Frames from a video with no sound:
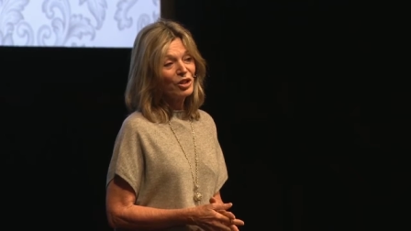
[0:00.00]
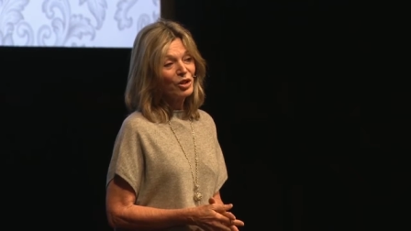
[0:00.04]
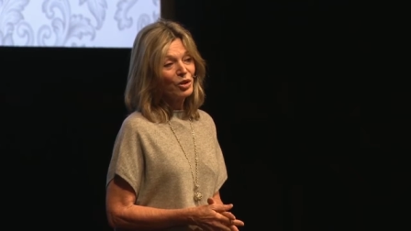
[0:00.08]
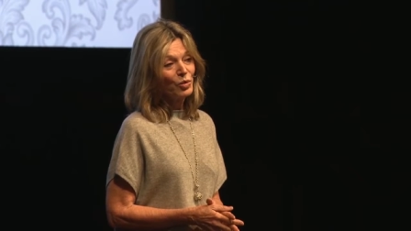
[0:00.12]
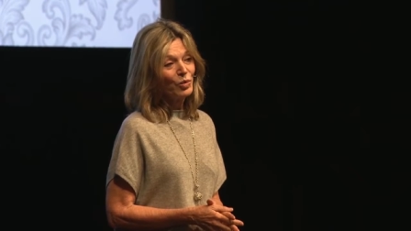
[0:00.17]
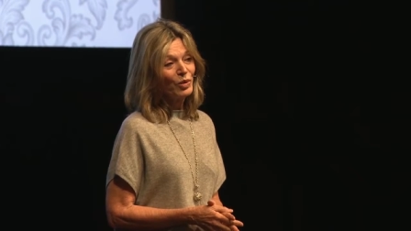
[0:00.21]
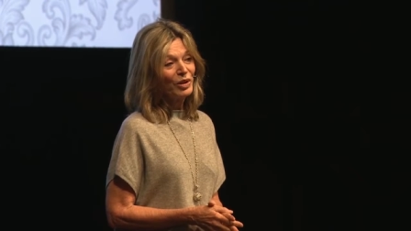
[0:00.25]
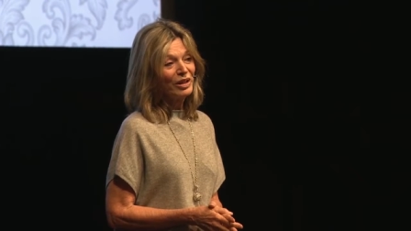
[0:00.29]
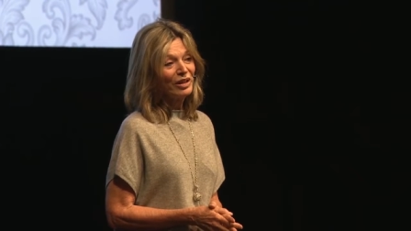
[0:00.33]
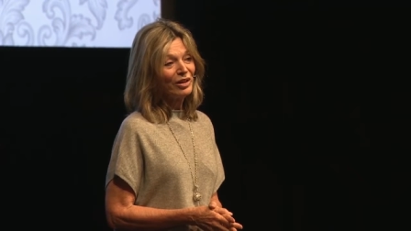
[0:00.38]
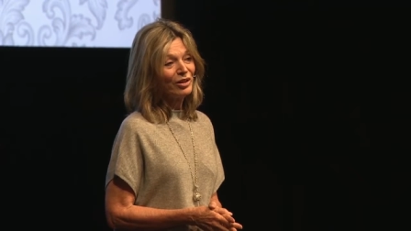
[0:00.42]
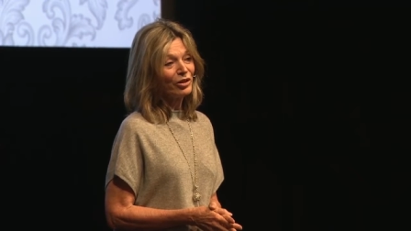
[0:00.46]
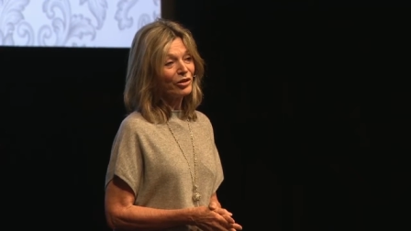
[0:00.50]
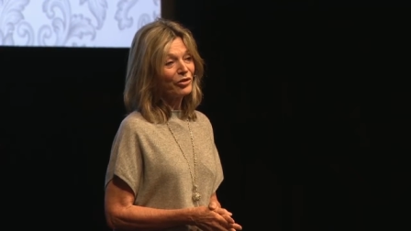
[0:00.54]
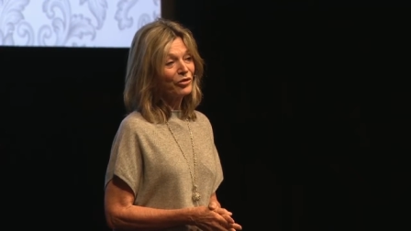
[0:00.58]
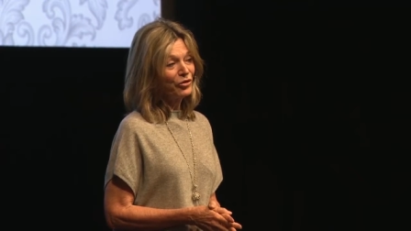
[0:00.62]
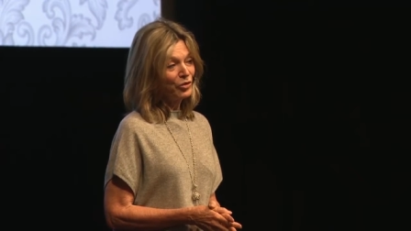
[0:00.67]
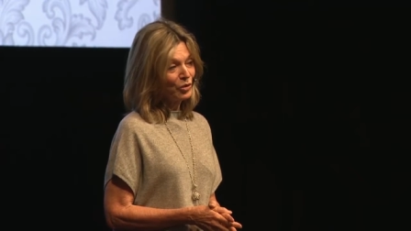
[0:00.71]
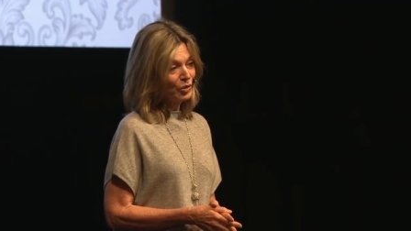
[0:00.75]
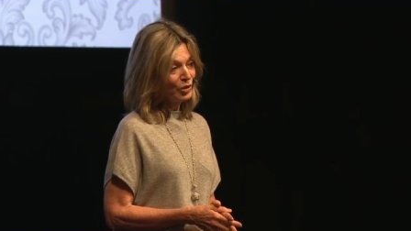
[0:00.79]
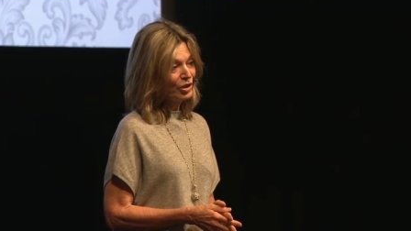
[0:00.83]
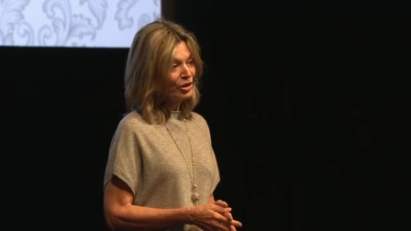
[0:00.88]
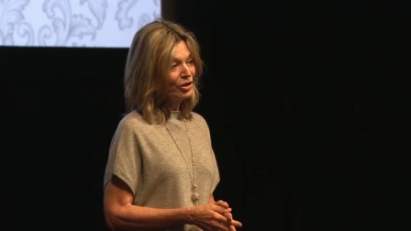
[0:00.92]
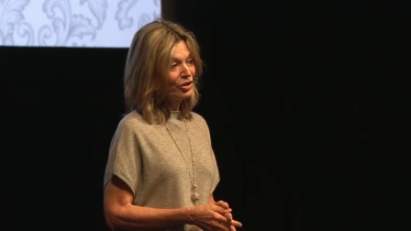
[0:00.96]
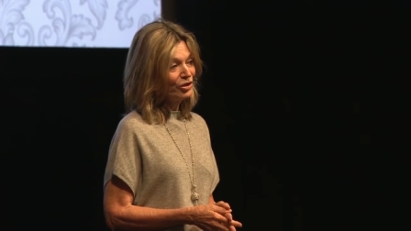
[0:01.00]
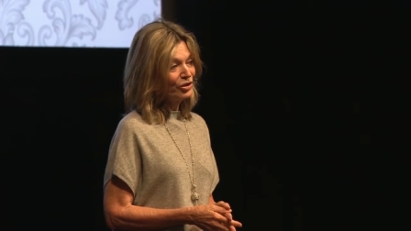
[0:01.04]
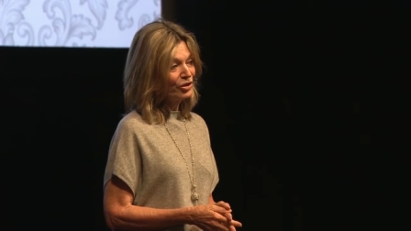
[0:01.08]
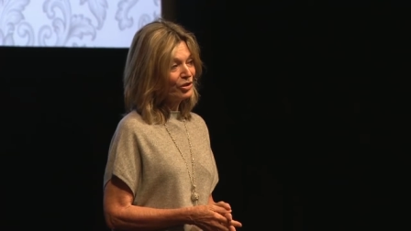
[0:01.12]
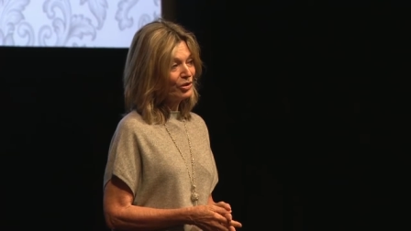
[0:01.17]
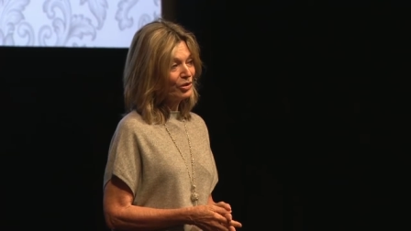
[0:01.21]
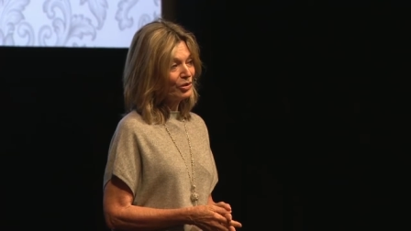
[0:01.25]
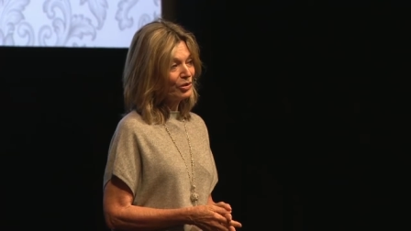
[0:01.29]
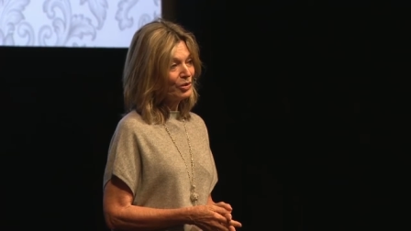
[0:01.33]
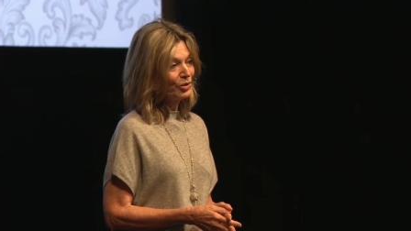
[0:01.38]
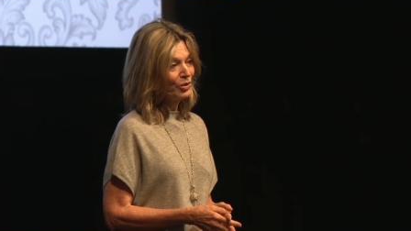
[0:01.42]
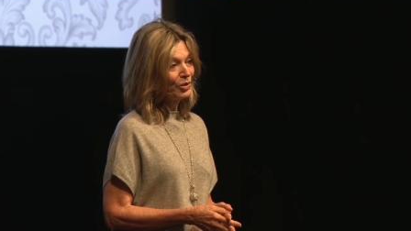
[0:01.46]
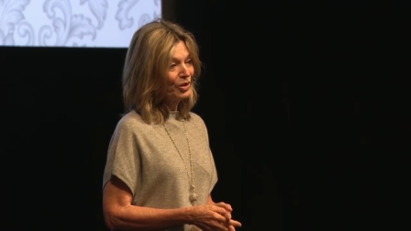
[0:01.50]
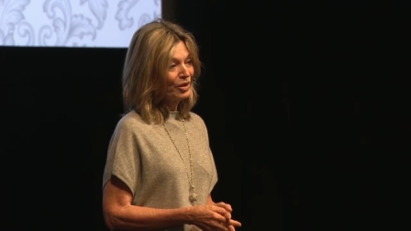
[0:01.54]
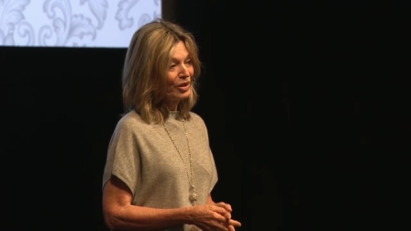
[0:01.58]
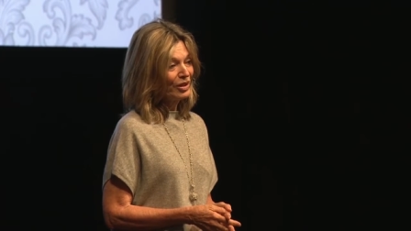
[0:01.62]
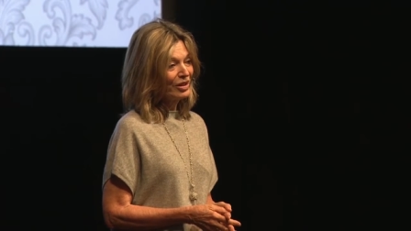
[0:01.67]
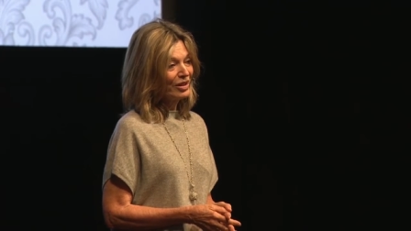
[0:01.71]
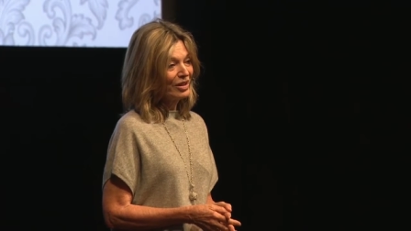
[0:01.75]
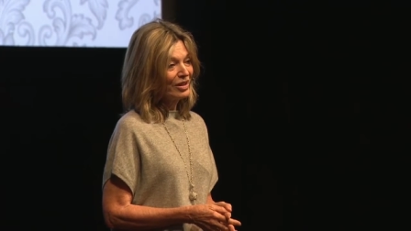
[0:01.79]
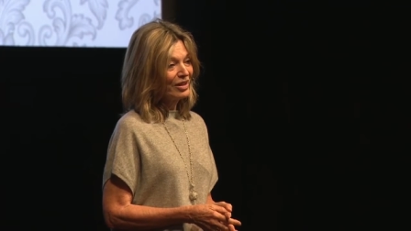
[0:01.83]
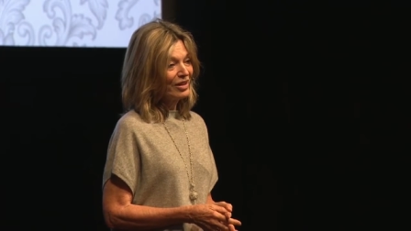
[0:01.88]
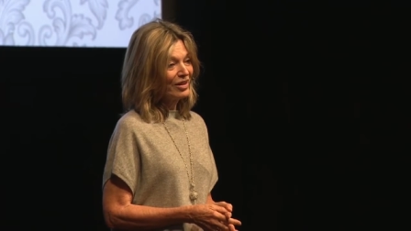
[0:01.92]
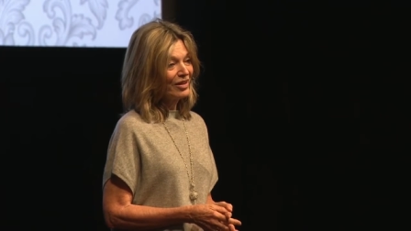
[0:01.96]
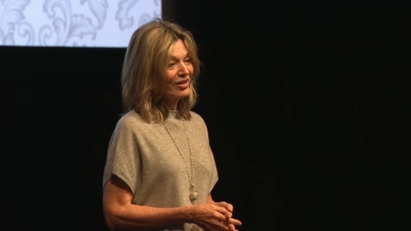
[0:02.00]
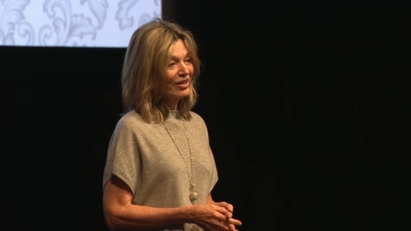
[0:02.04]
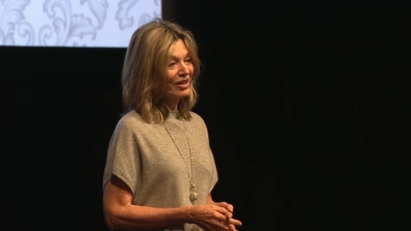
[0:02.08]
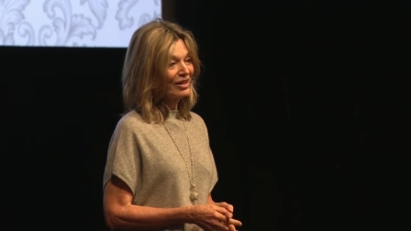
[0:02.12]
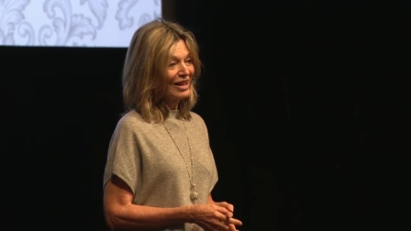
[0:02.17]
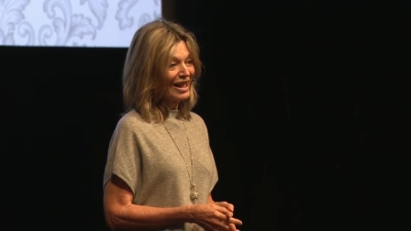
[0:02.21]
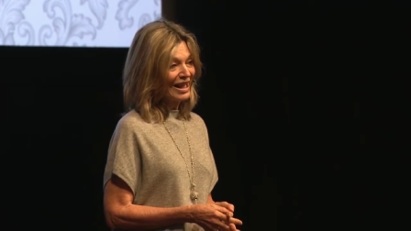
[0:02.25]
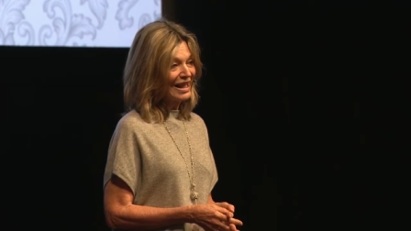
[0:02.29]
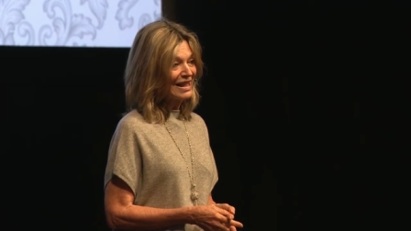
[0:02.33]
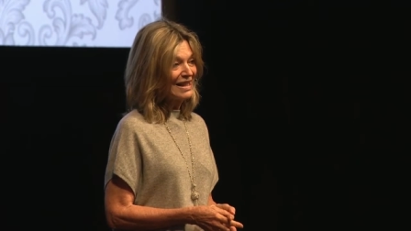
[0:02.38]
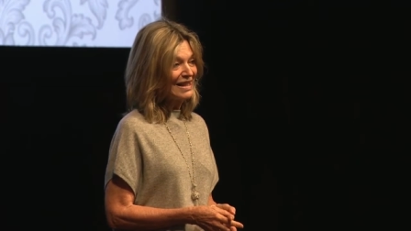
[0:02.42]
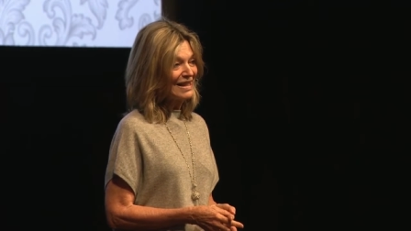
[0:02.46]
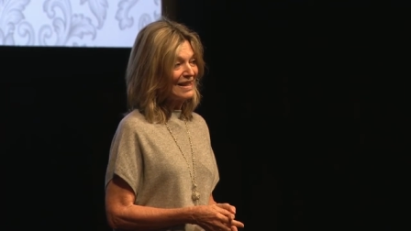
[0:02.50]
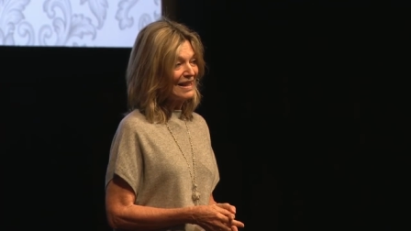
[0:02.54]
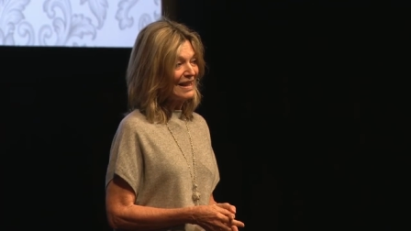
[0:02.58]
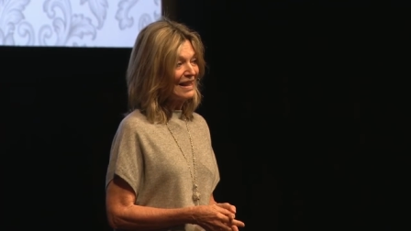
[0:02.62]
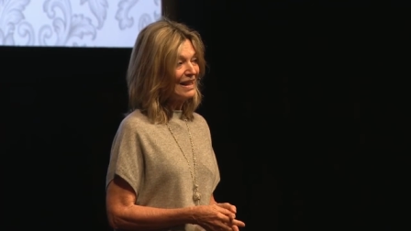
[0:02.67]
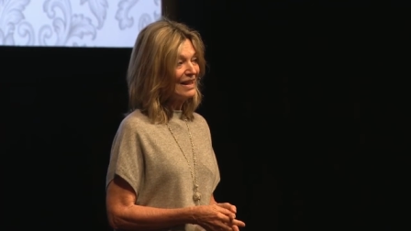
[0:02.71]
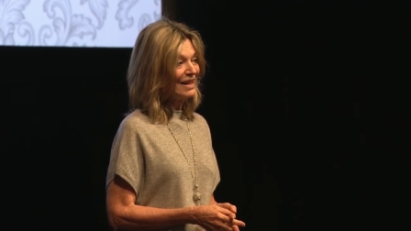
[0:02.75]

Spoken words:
We look forward to the legacy